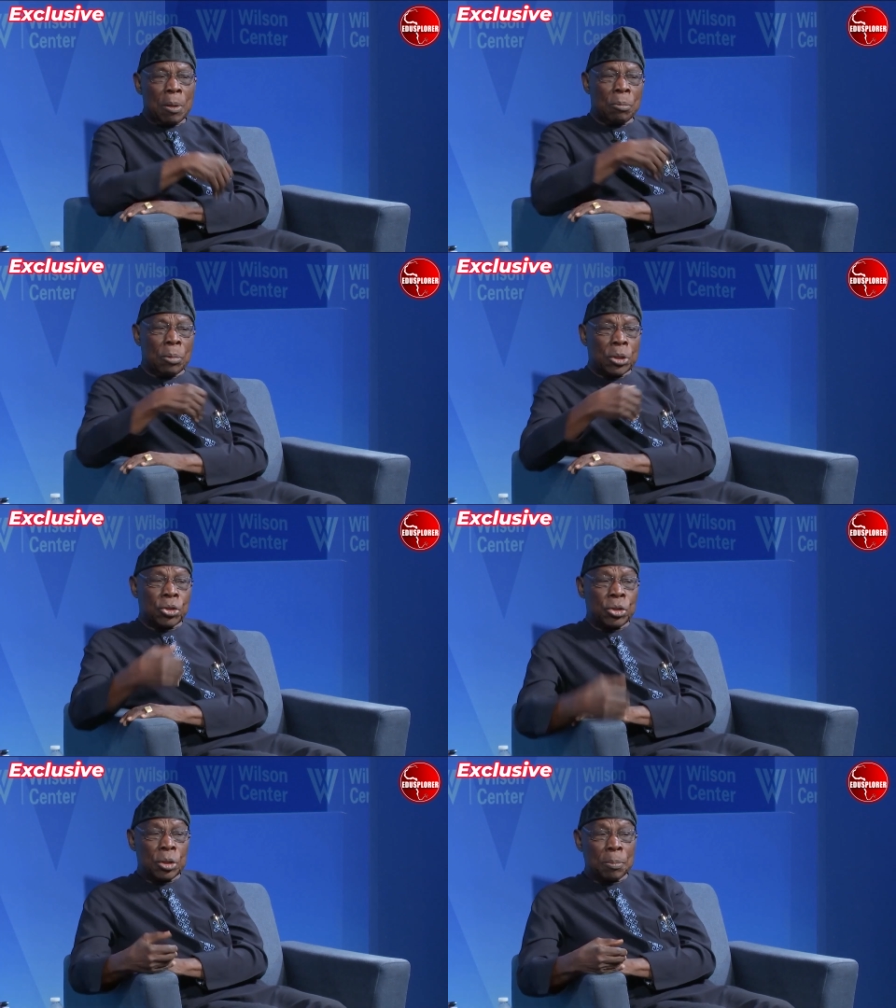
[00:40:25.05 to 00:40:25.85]

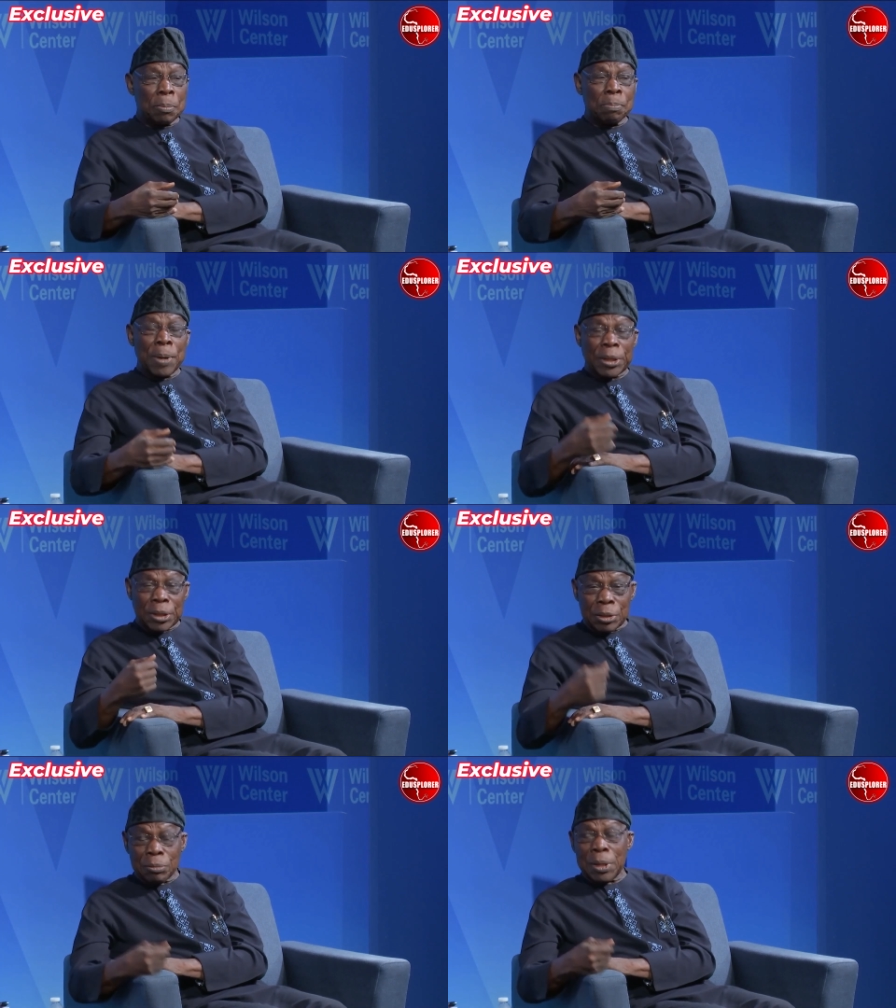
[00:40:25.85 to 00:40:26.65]
which
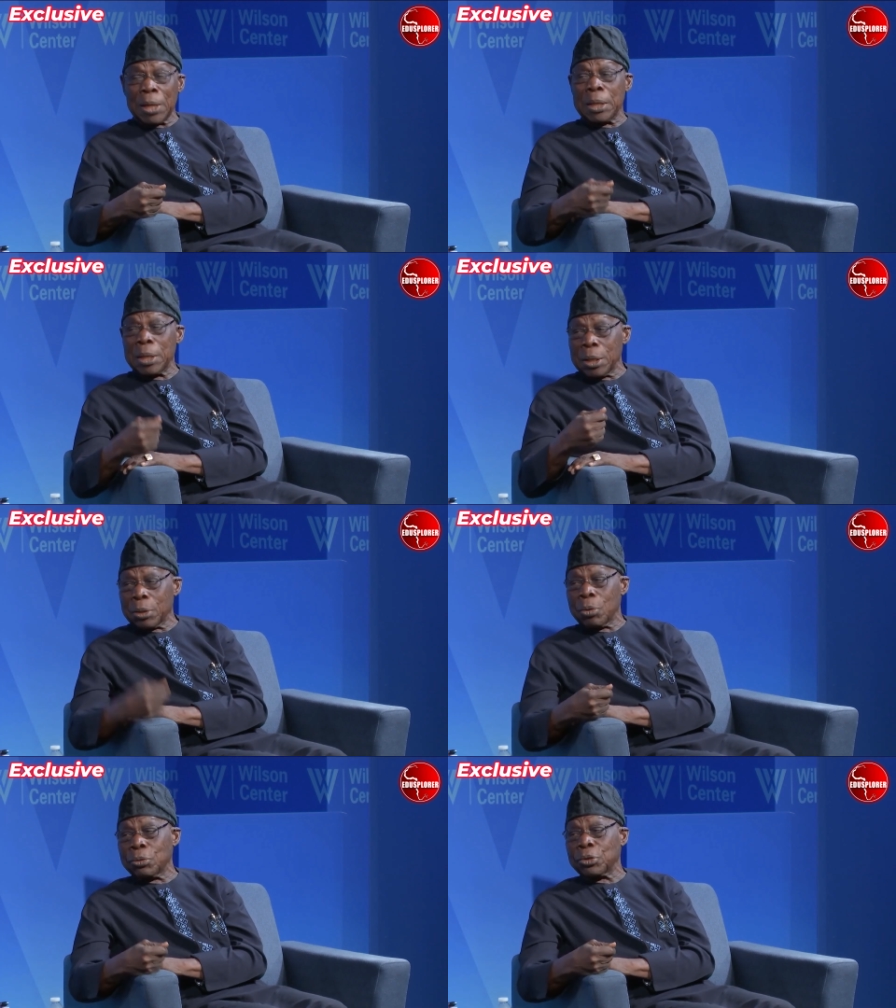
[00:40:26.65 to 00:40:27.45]
particularly a
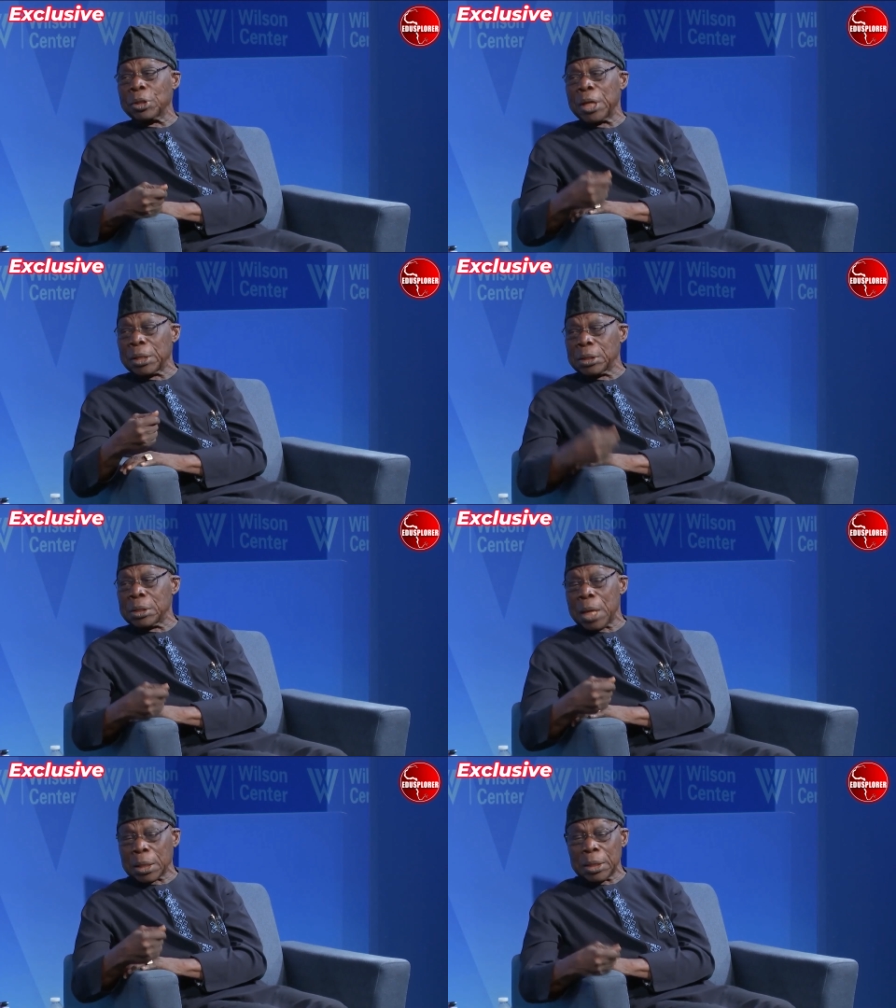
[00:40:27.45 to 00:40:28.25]
country
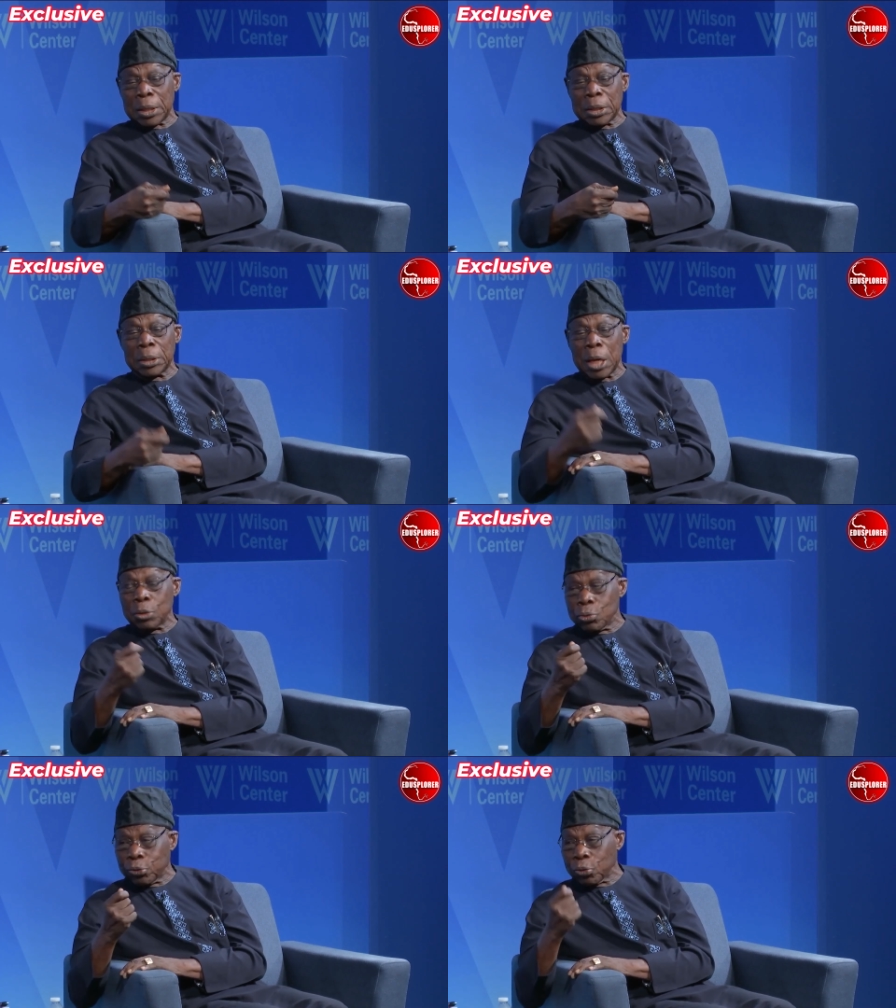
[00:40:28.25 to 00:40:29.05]
like Nigeria
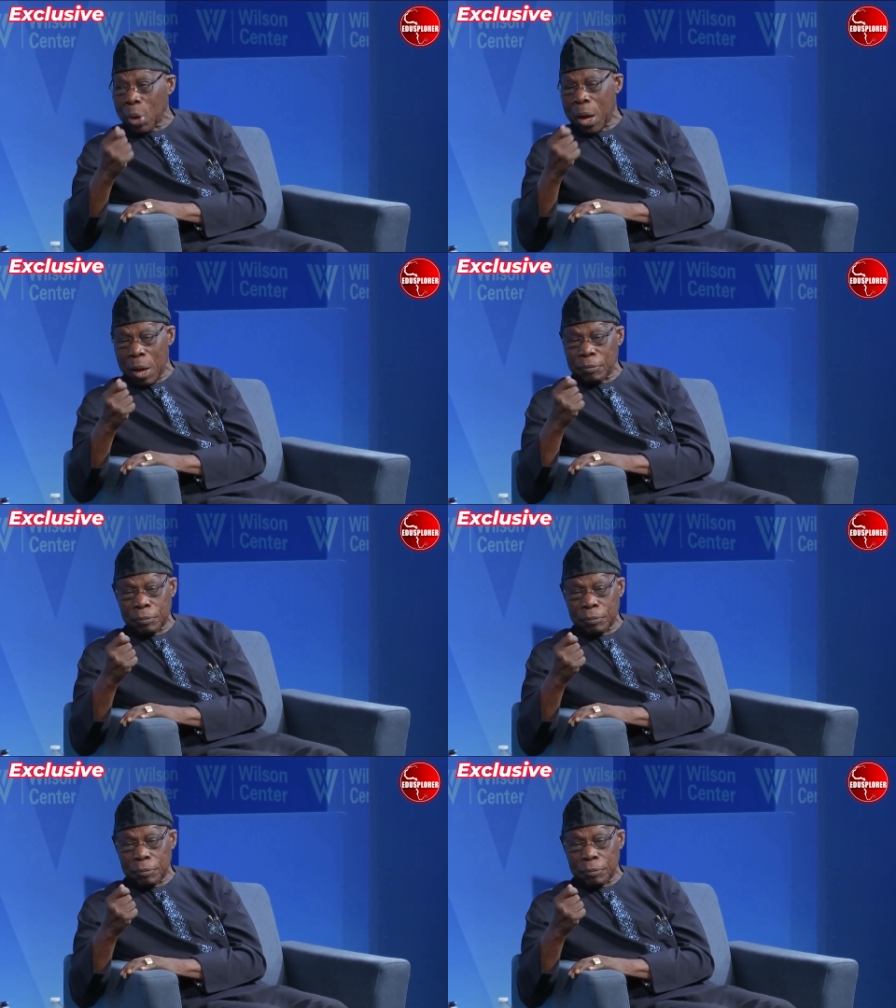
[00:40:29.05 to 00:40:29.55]
used to have.